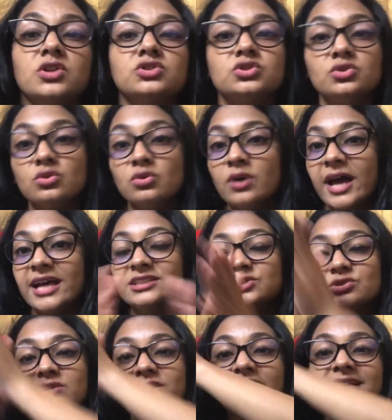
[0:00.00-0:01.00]
So as
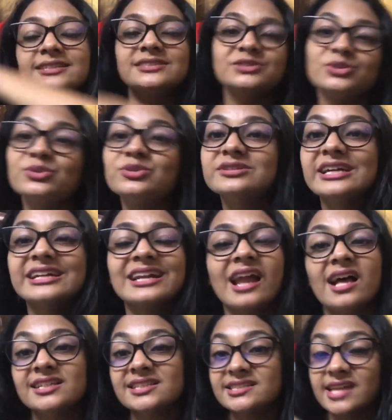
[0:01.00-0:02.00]
you guys know that
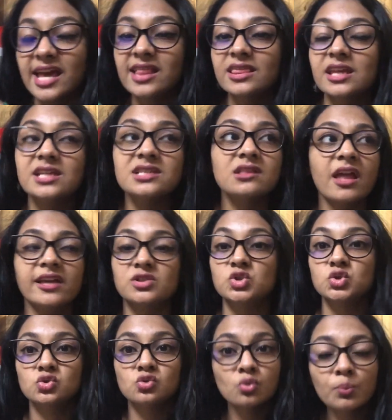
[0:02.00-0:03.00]
class 10th is like
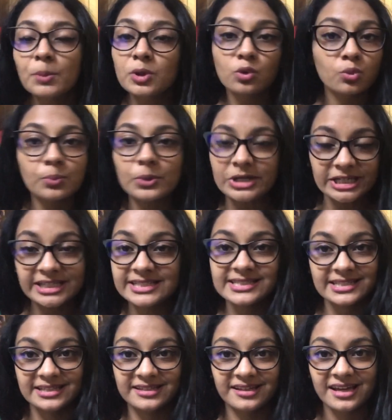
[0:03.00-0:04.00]
super duper
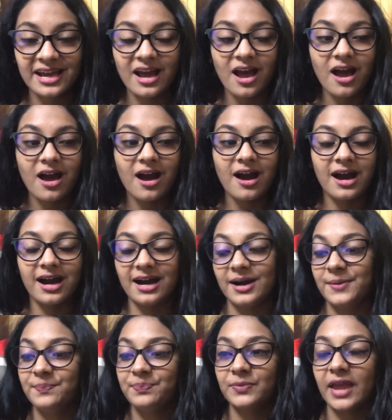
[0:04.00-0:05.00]
easy,
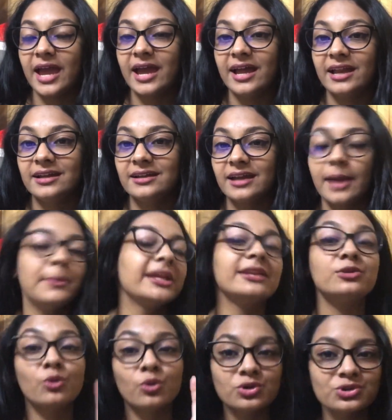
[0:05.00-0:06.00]
and I
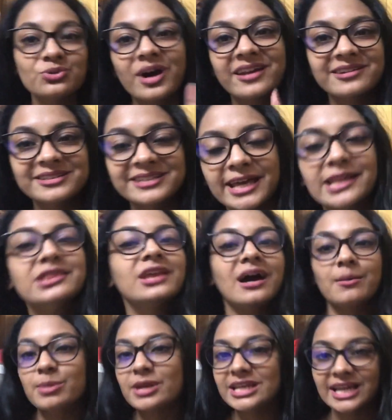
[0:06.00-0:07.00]
mean, those who are in 10th
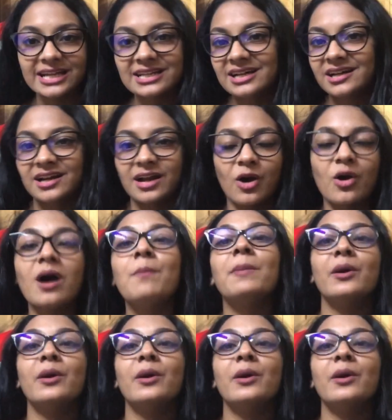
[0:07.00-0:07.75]
abhi nahi lag raha hoga,